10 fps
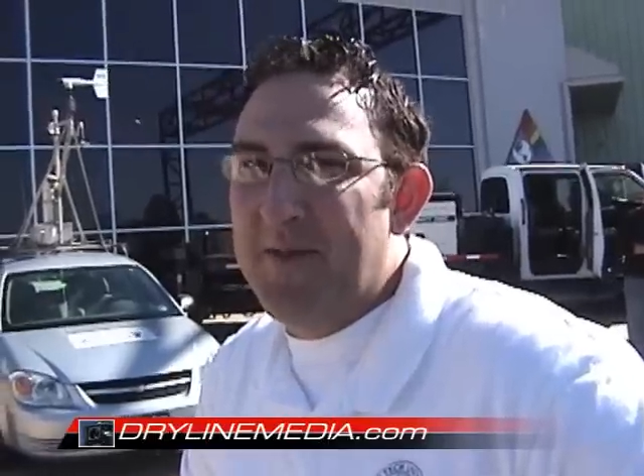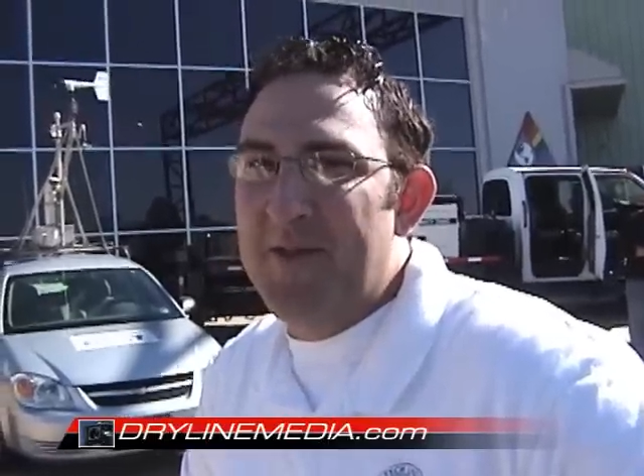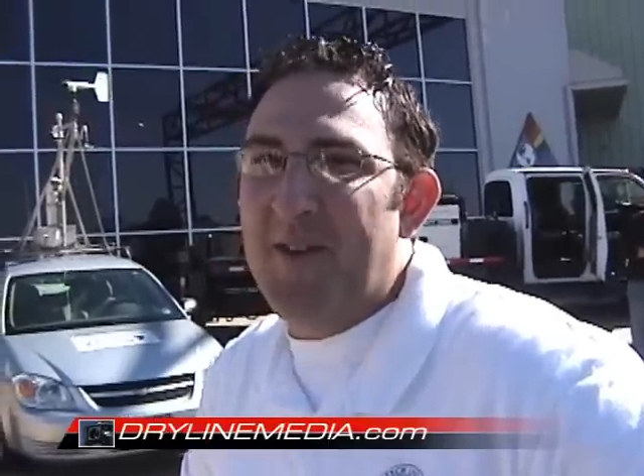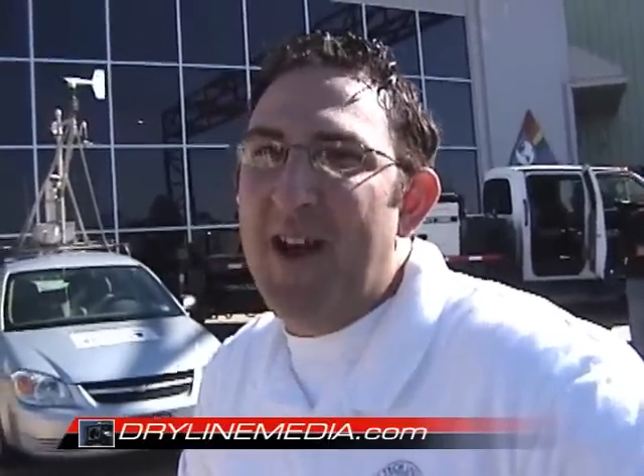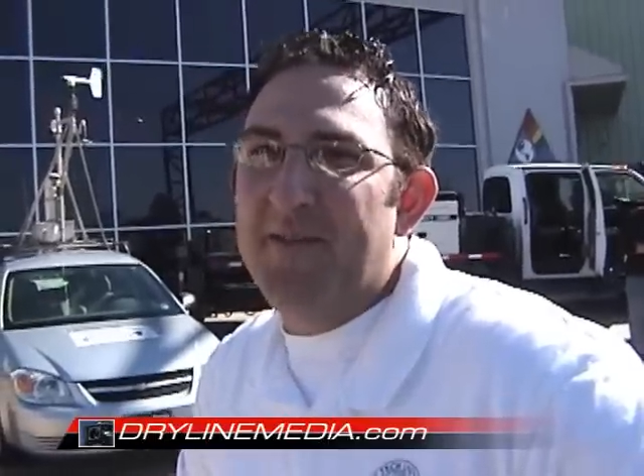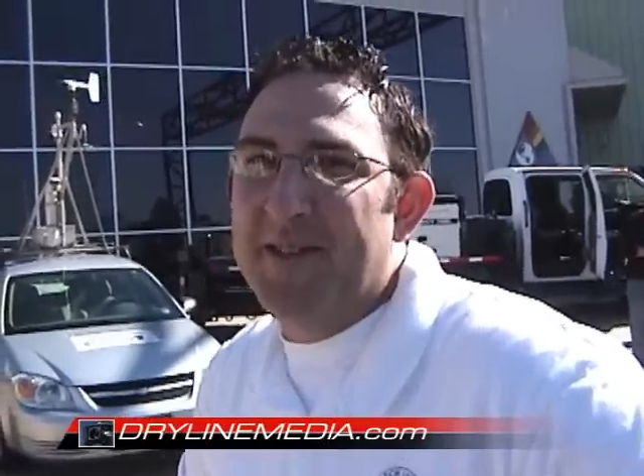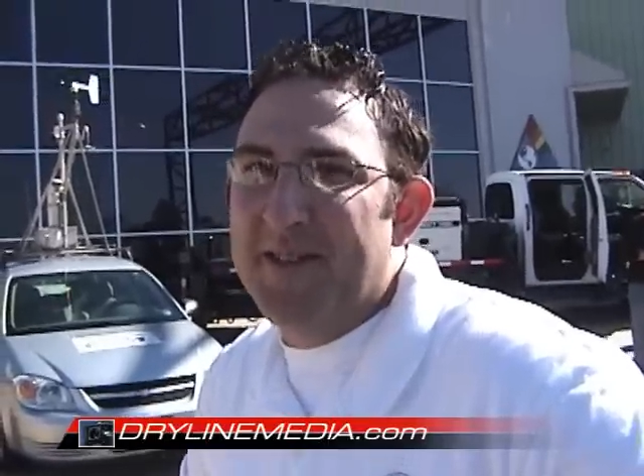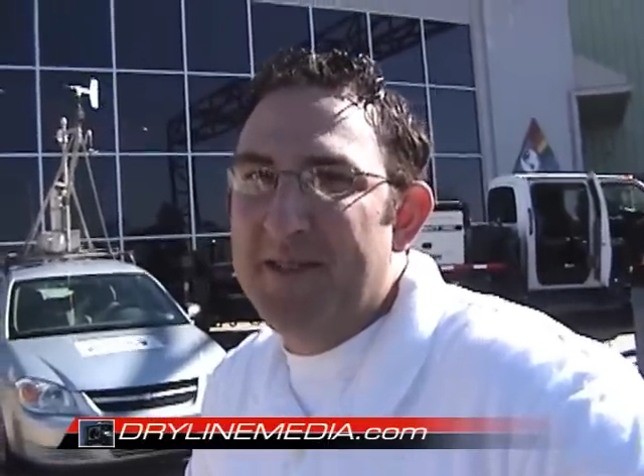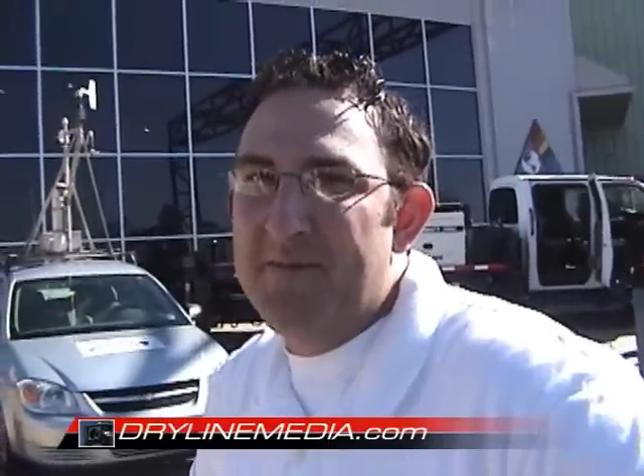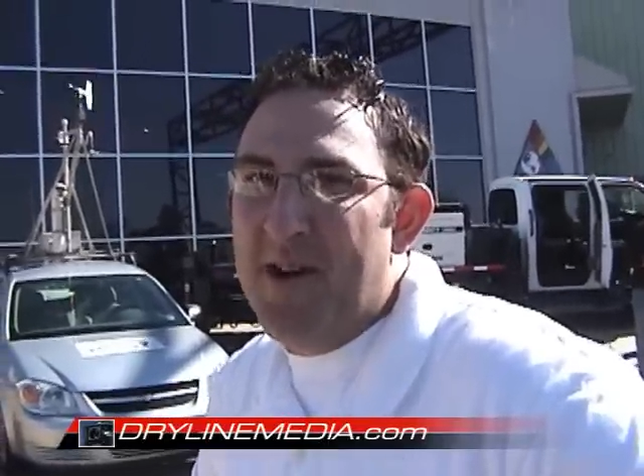at Fort
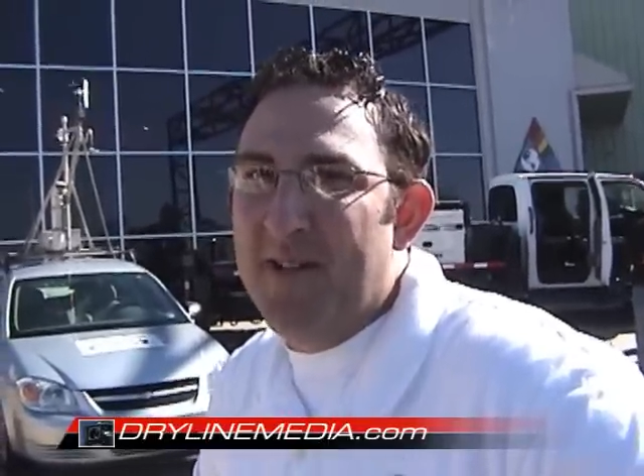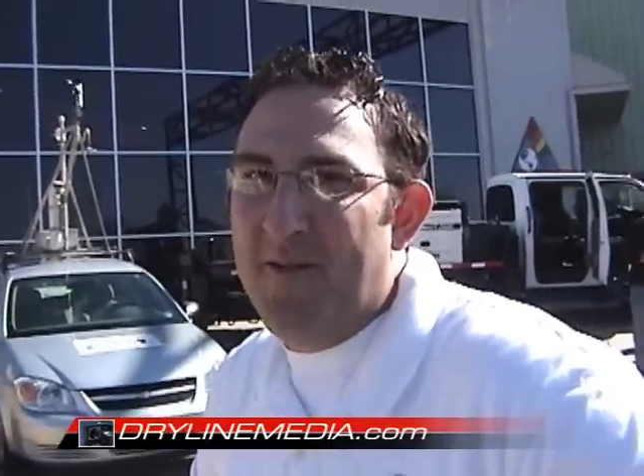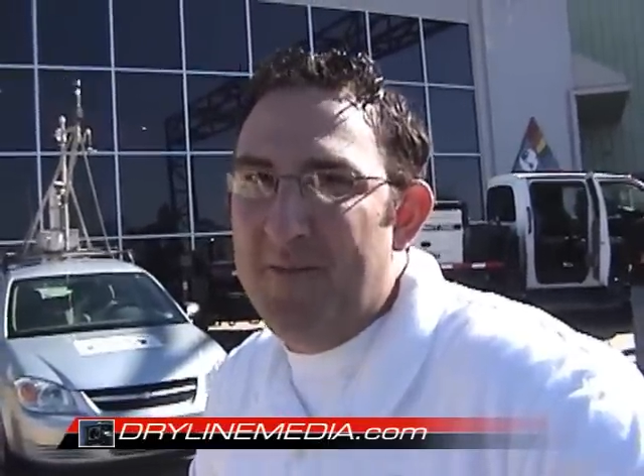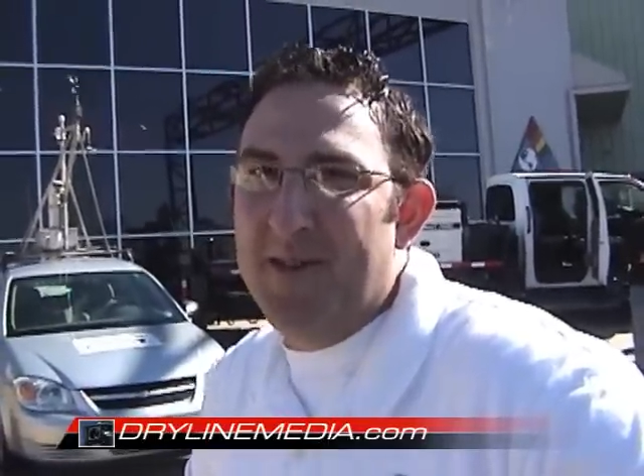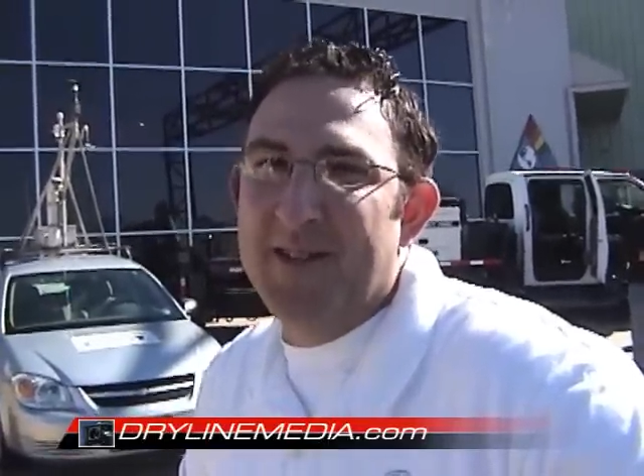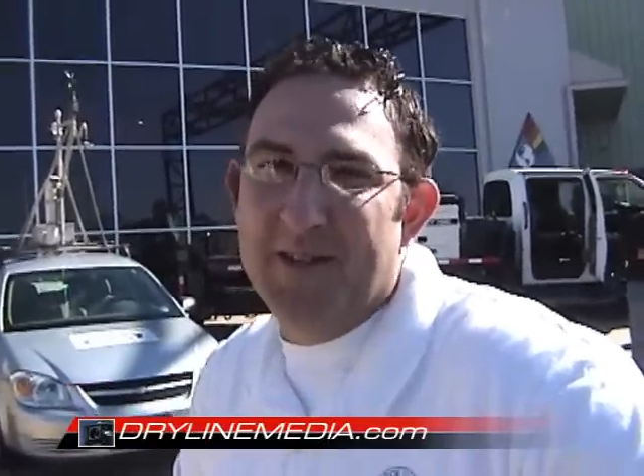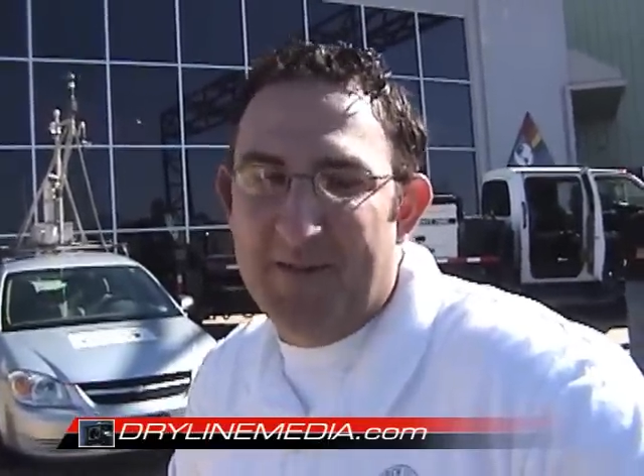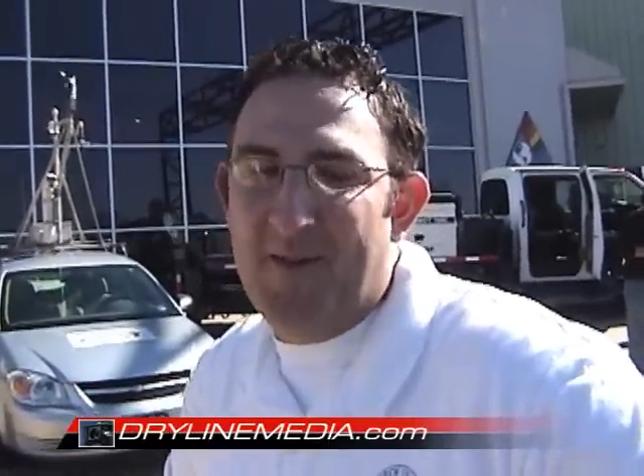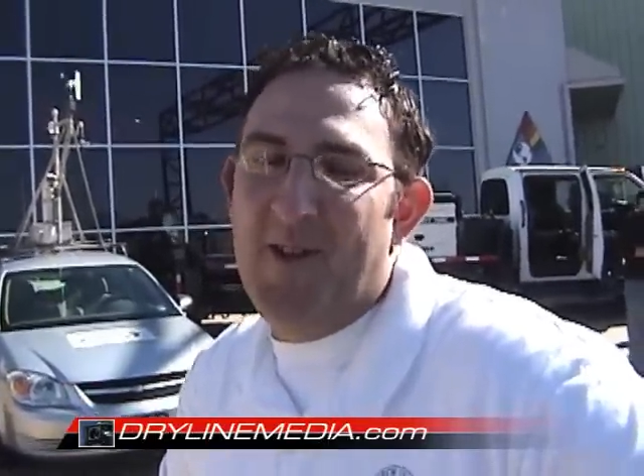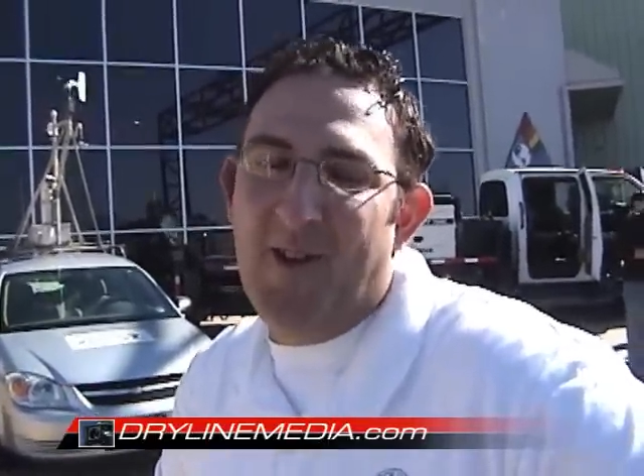Travis on the Bolivar Peninsula
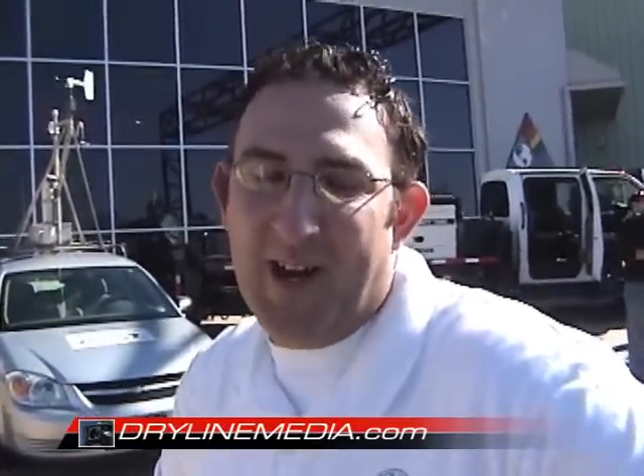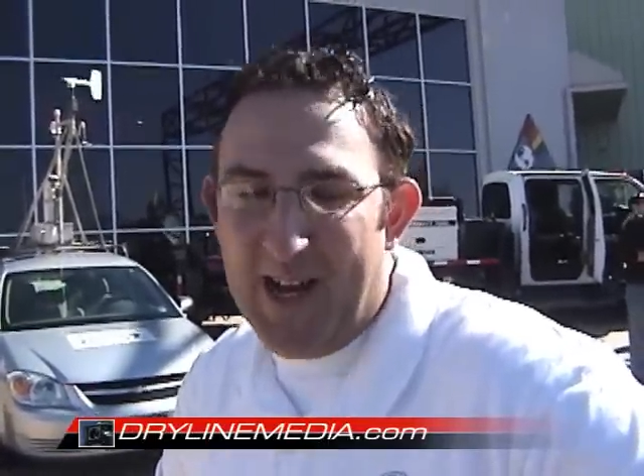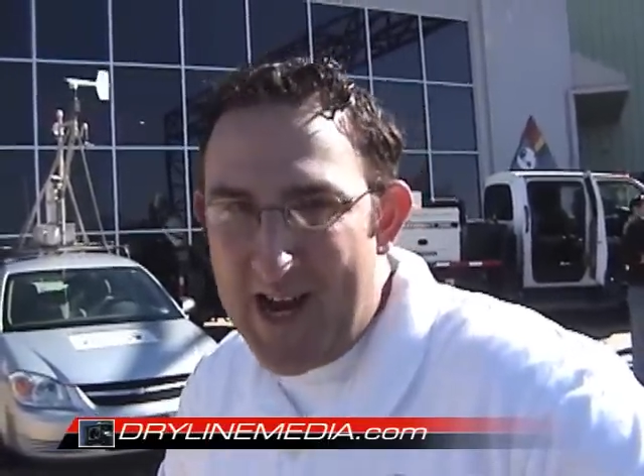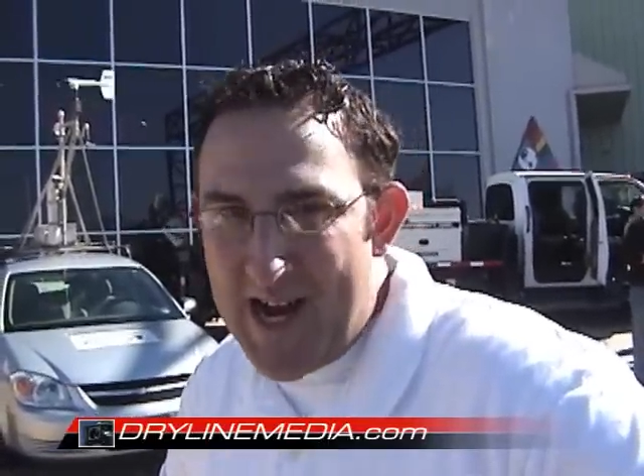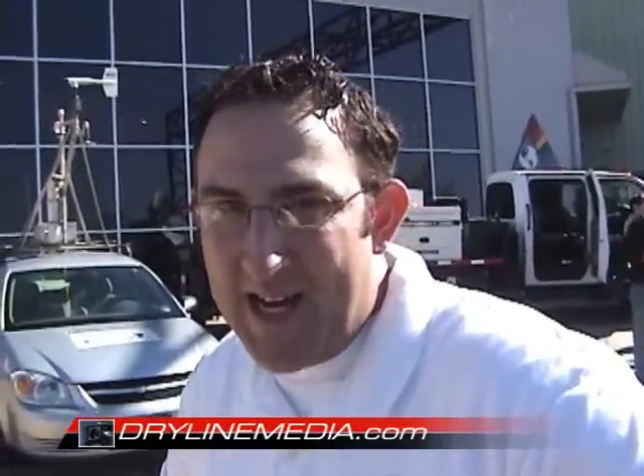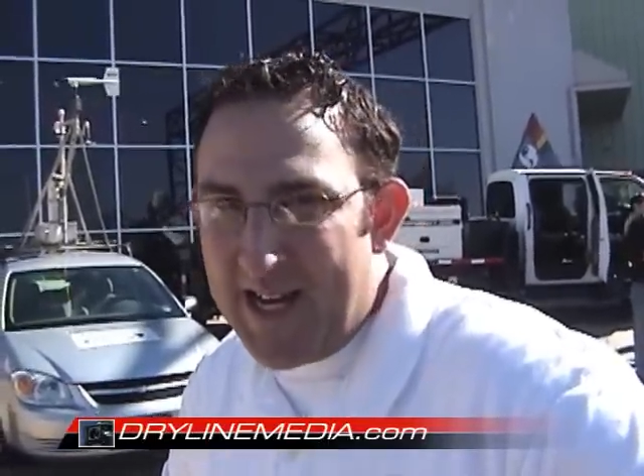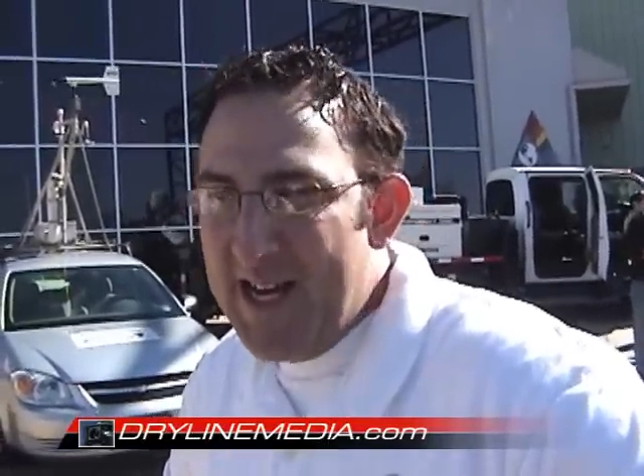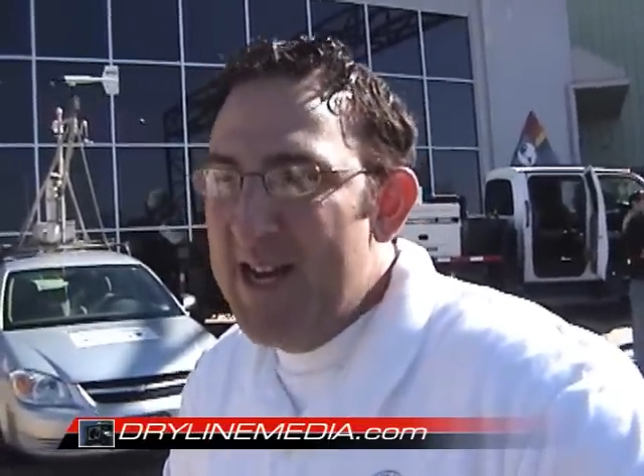for Hurricane Ike.